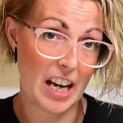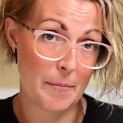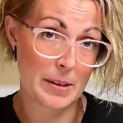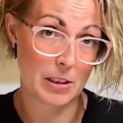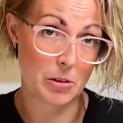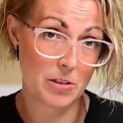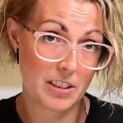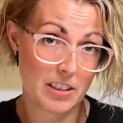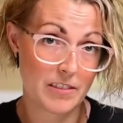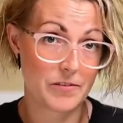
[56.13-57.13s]

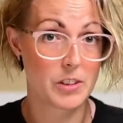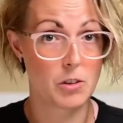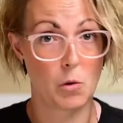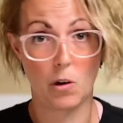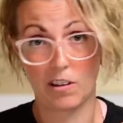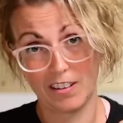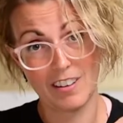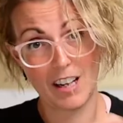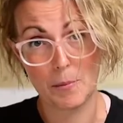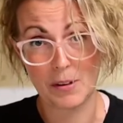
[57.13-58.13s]
episodes, or
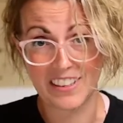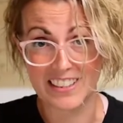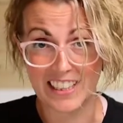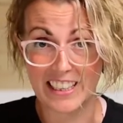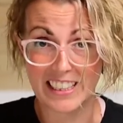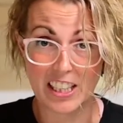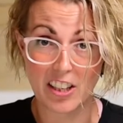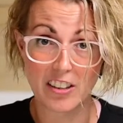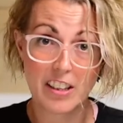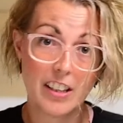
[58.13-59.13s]
up on the side here,